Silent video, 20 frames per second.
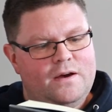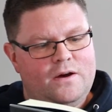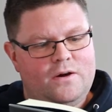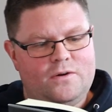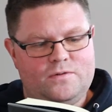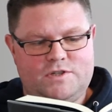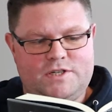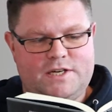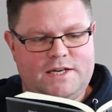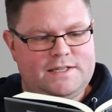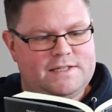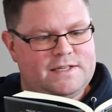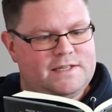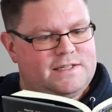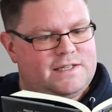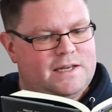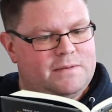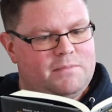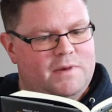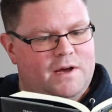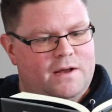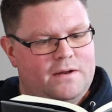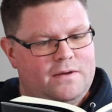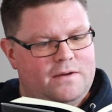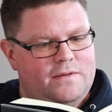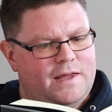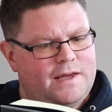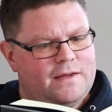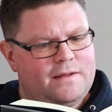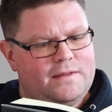Oh, Jesus, said
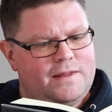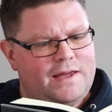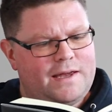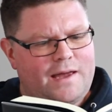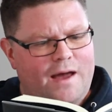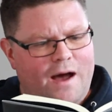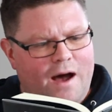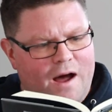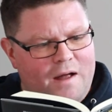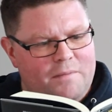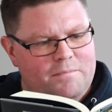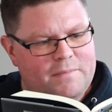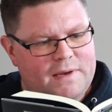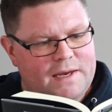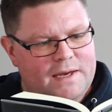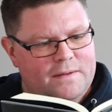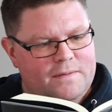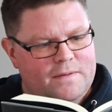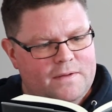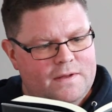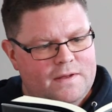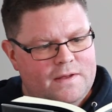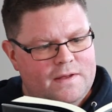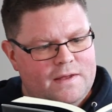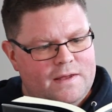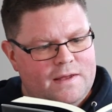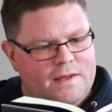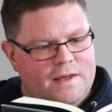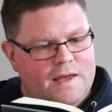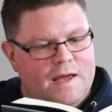Marlo. That can't be.
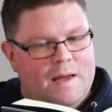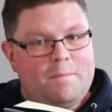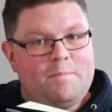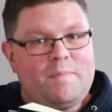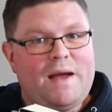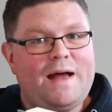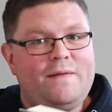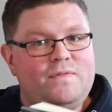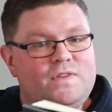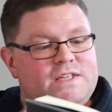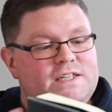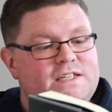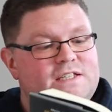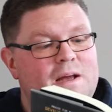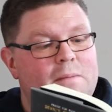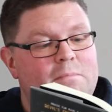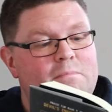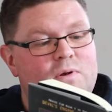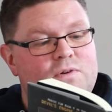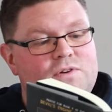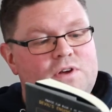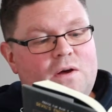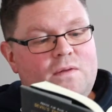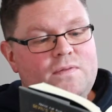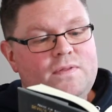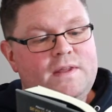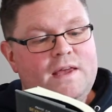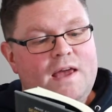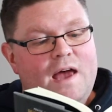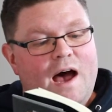Pan stumbled
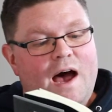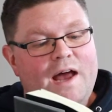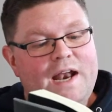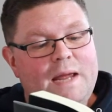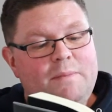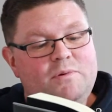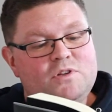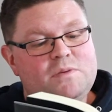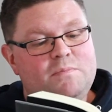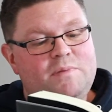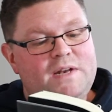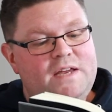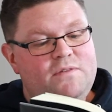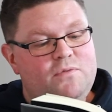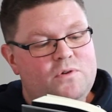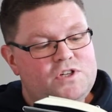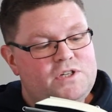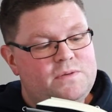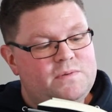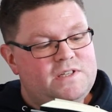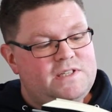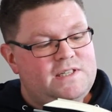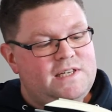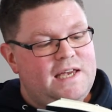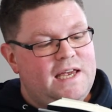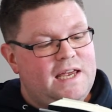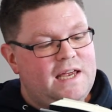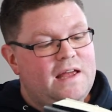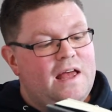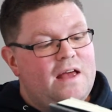on, unable to believe what she was
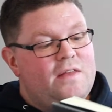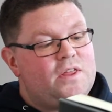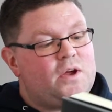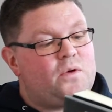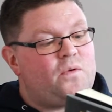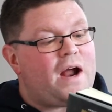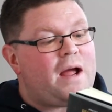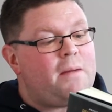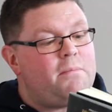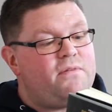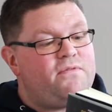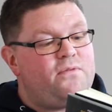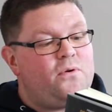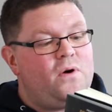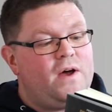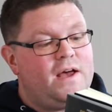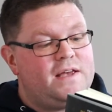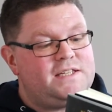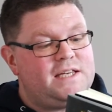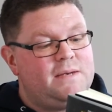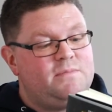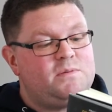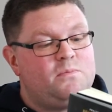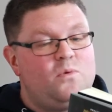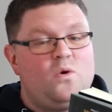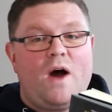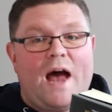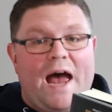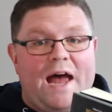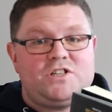seeing. The ground before her seemed
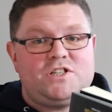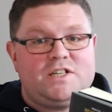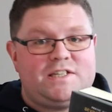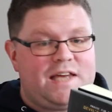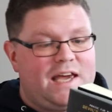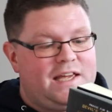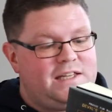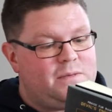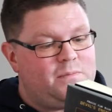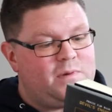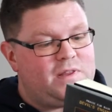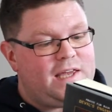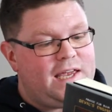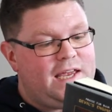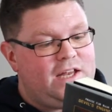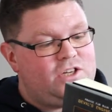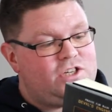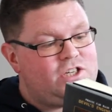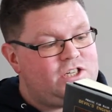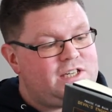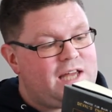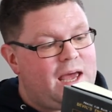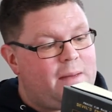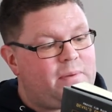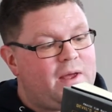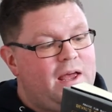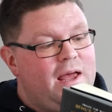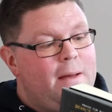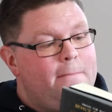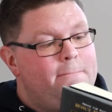more agitated with each
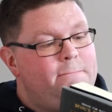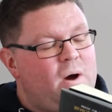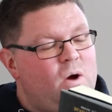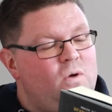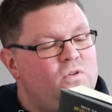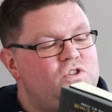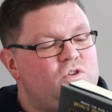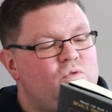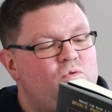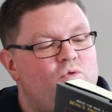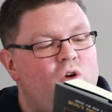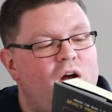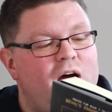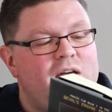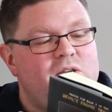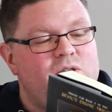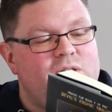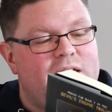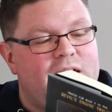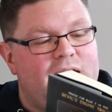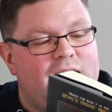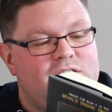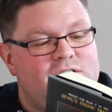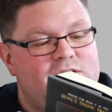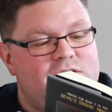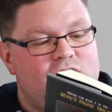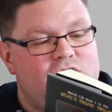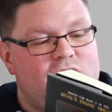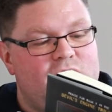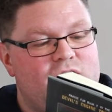step, bones writhing
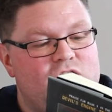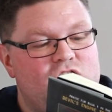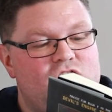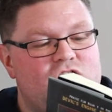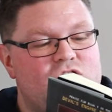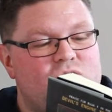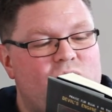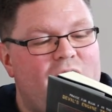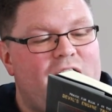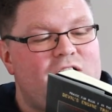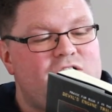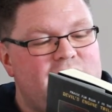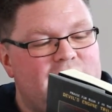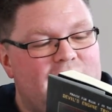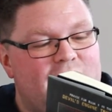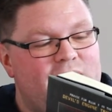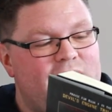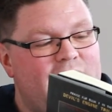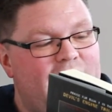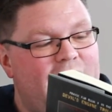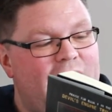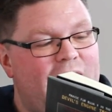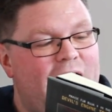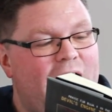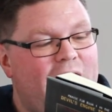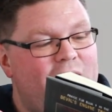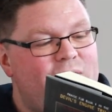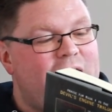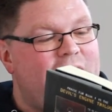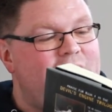against each other, scratching at the
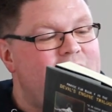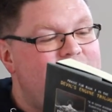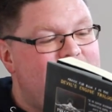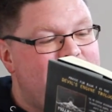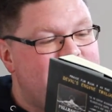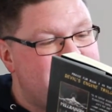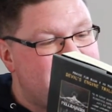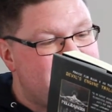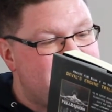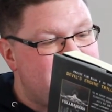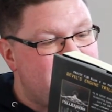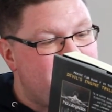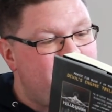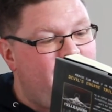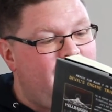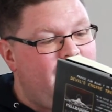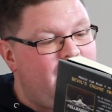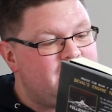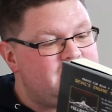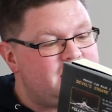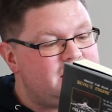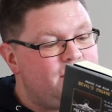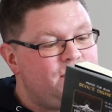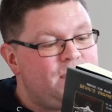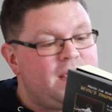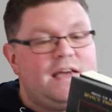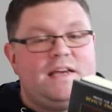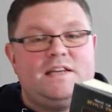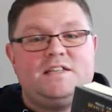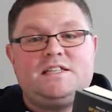air, at their legs as they passed.
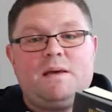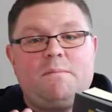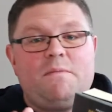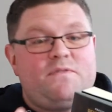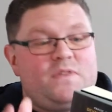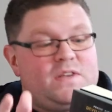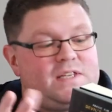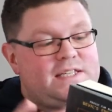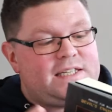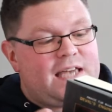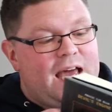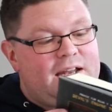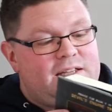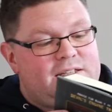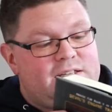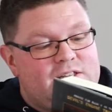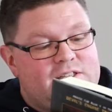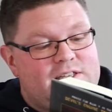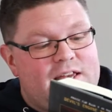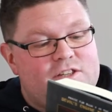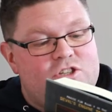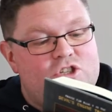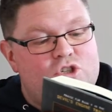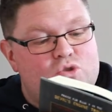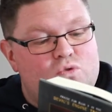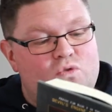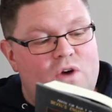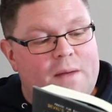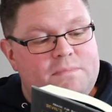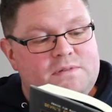Some of the skeletons had
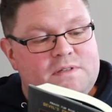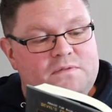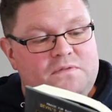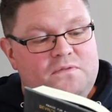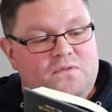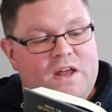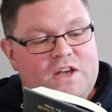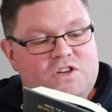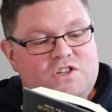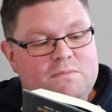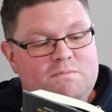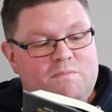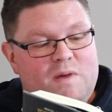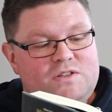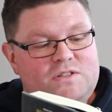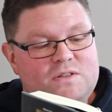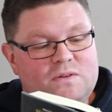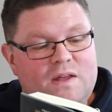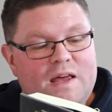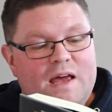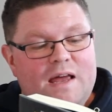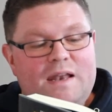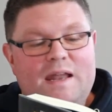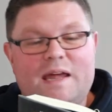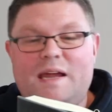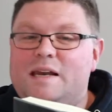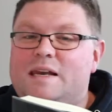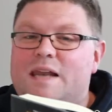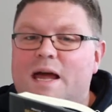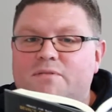scraps of flesh and muscle,
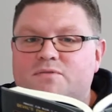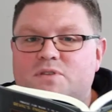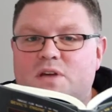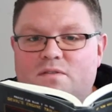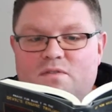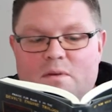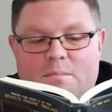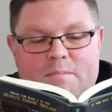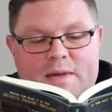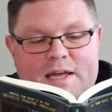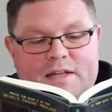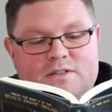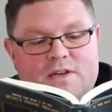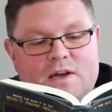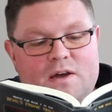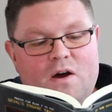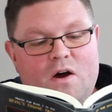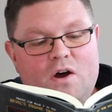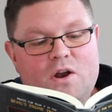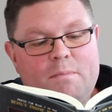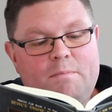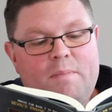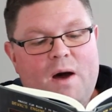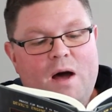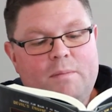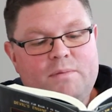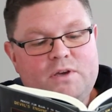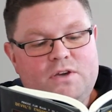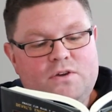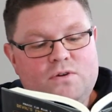like leftover meat on a
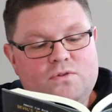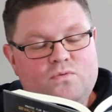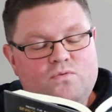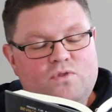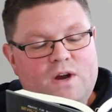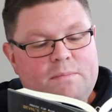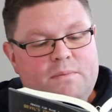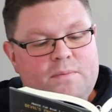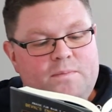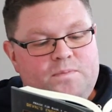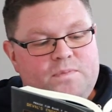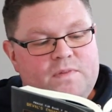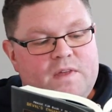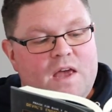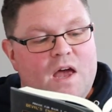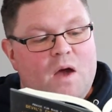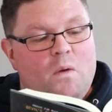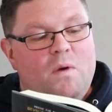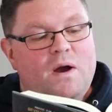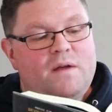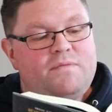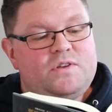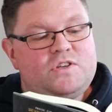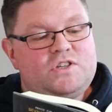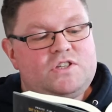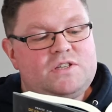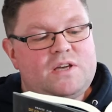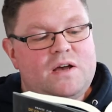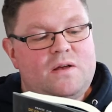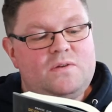barbecued rib. One of the
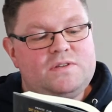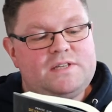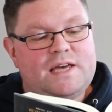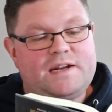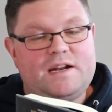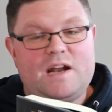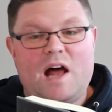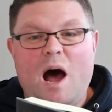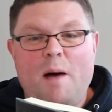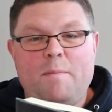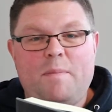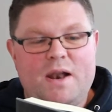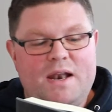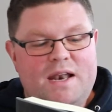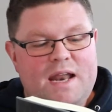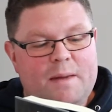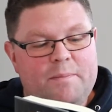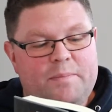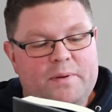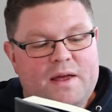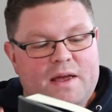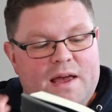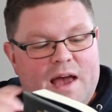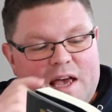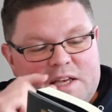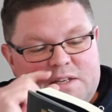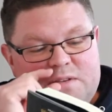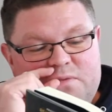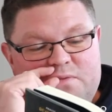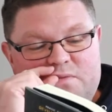skulls had an upper lip,
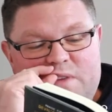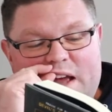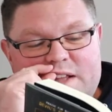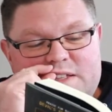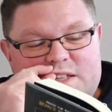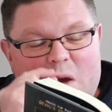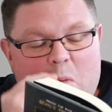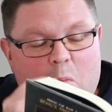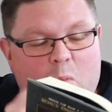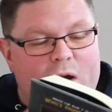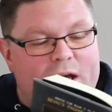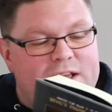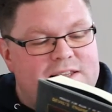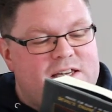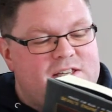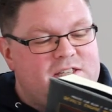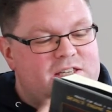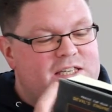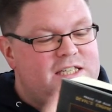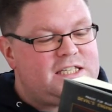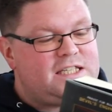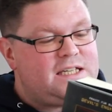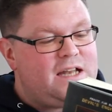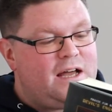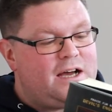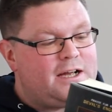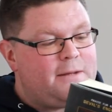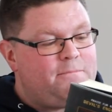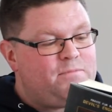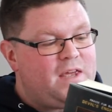as fat and wet as a
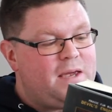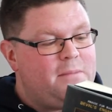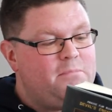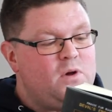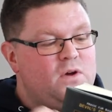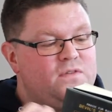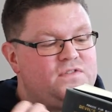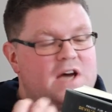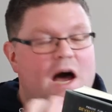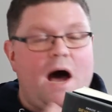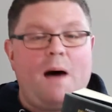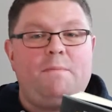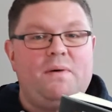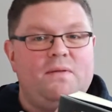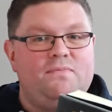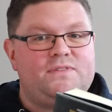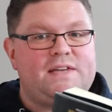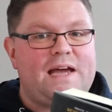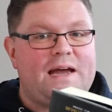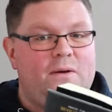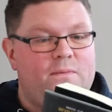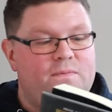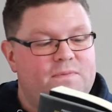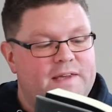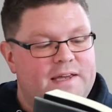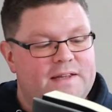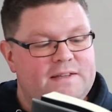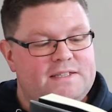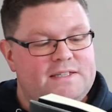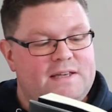slug. It moved up and down in